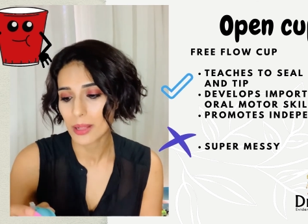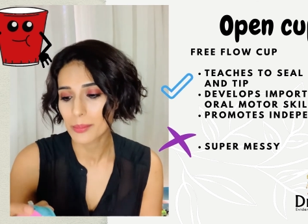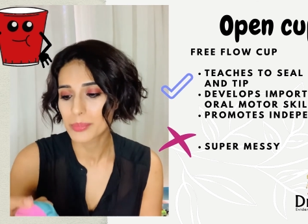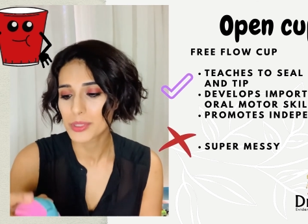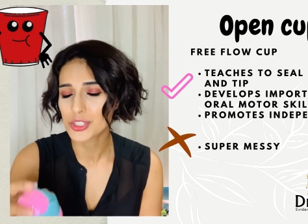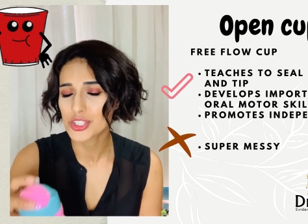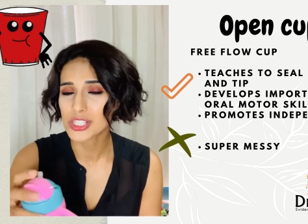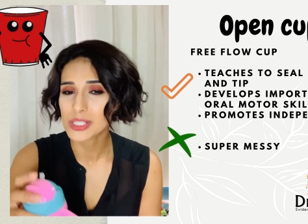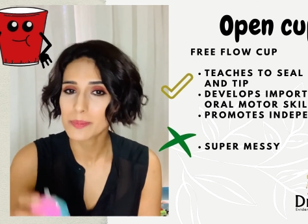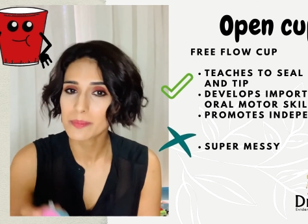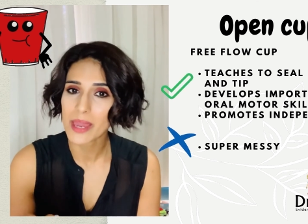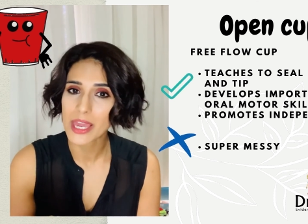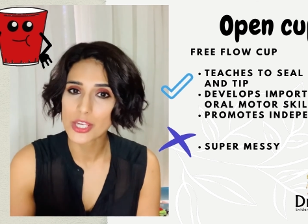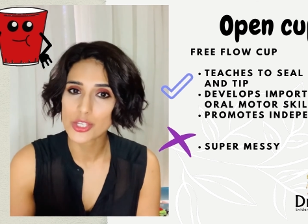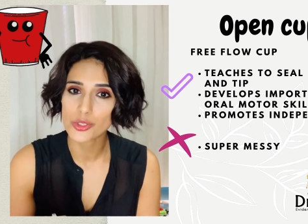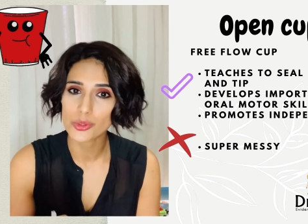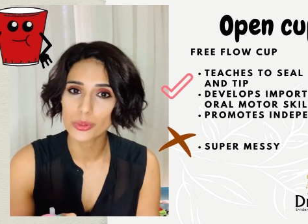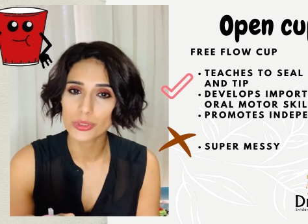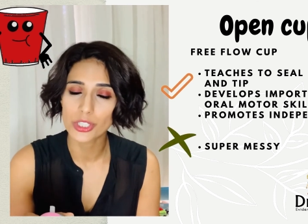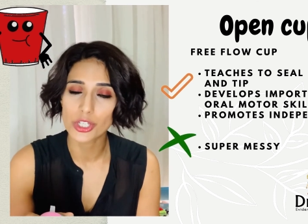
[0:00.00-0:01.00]
But just make
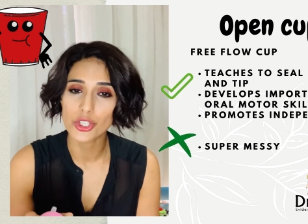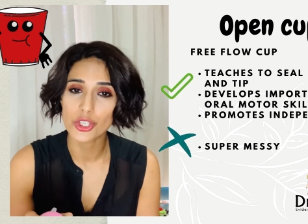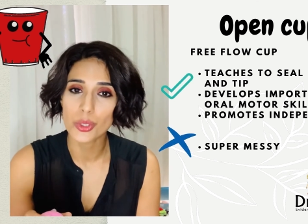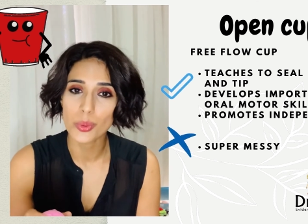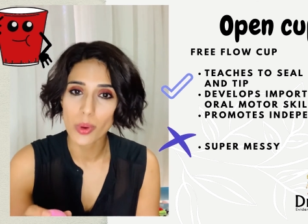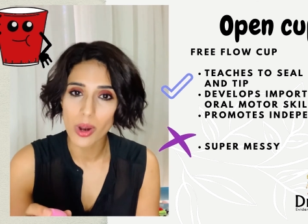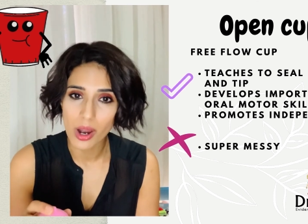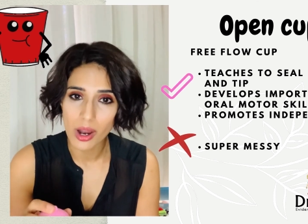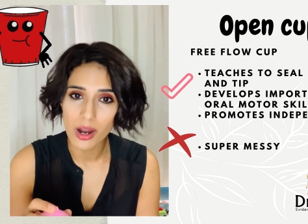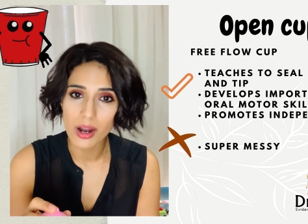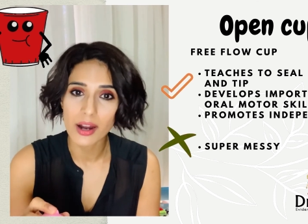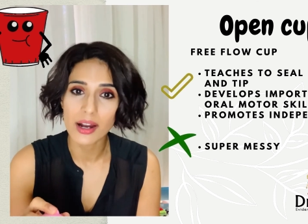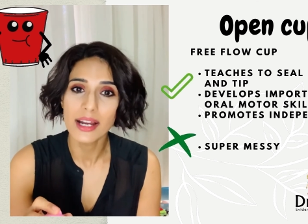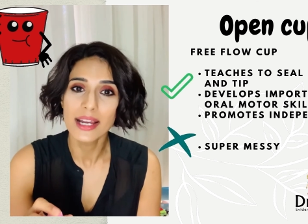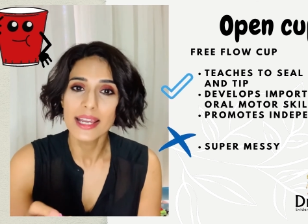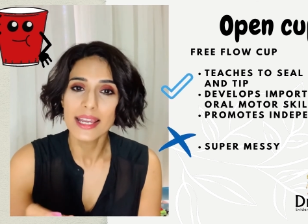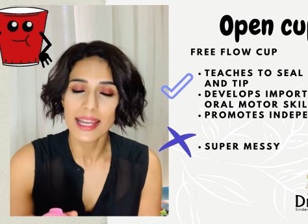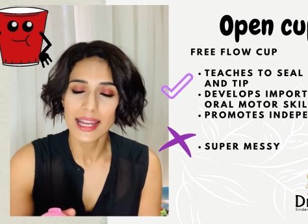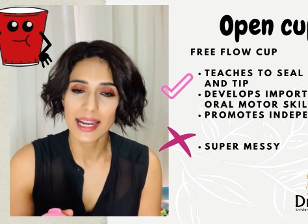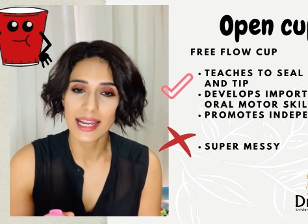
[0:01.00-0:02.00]
sure that you are
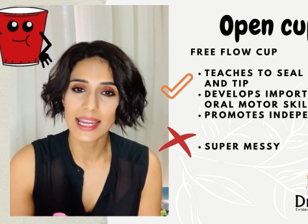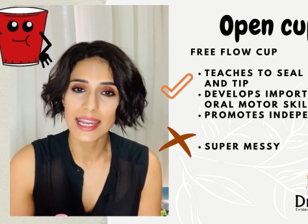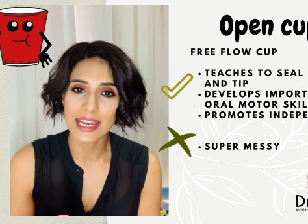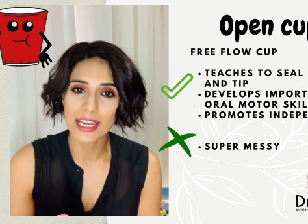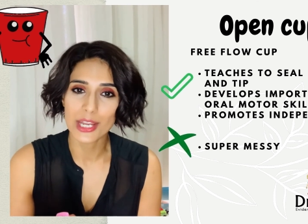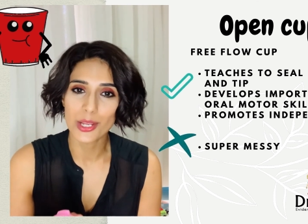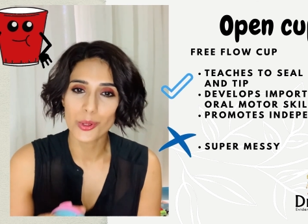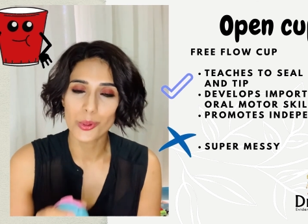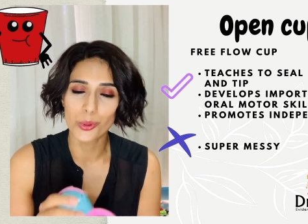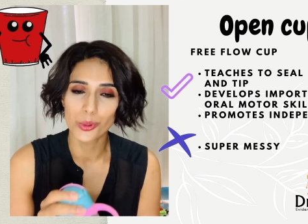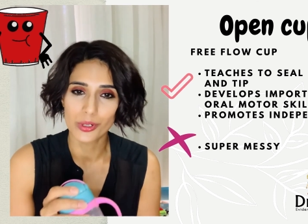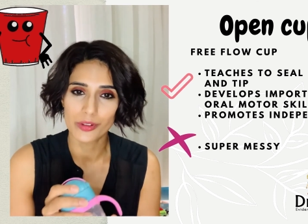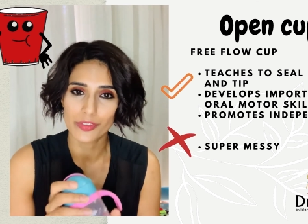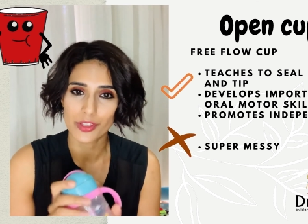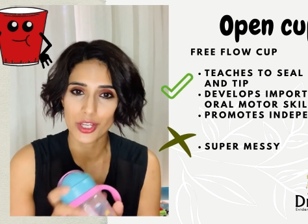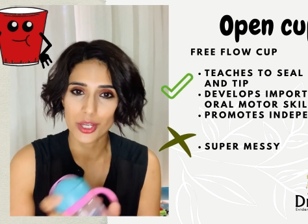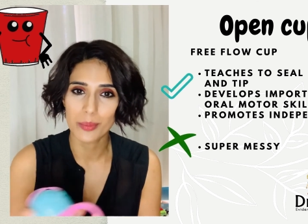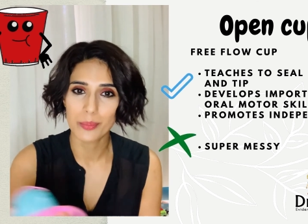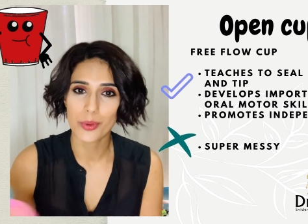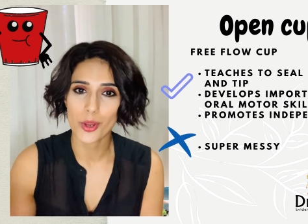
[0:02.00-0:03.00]
cleaning all of the
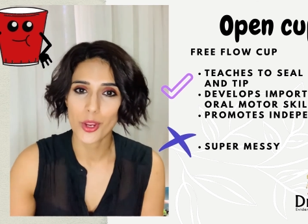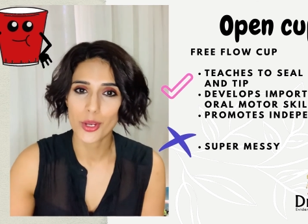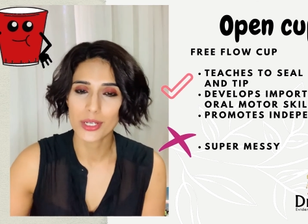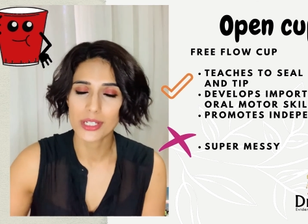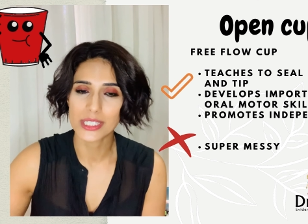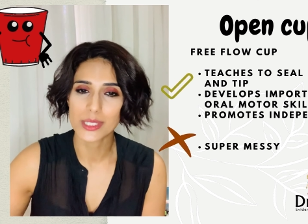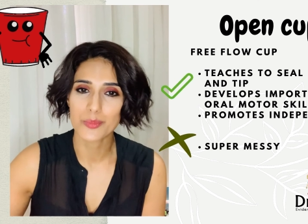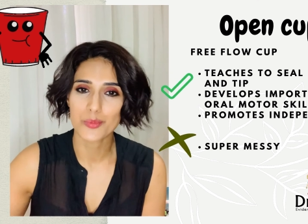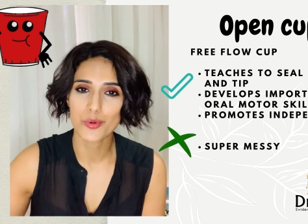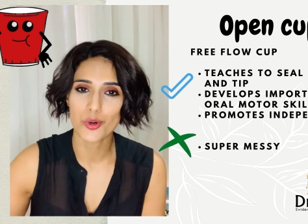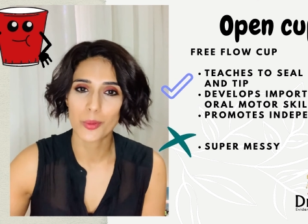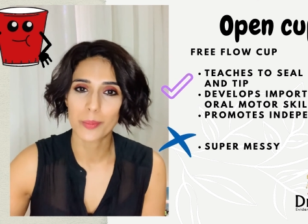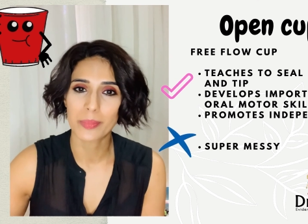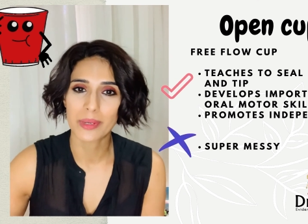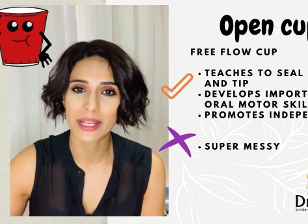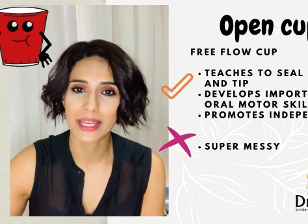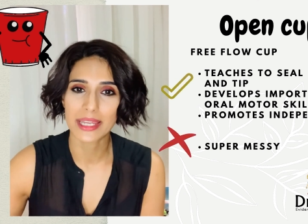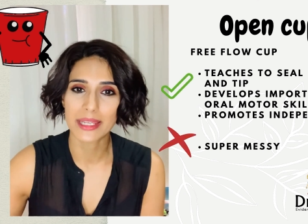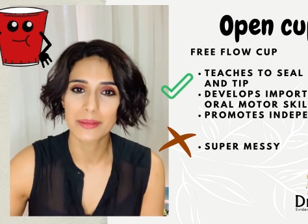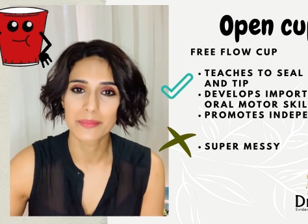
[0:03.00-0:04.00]
components
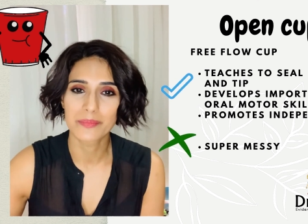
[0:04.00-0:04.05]
properly.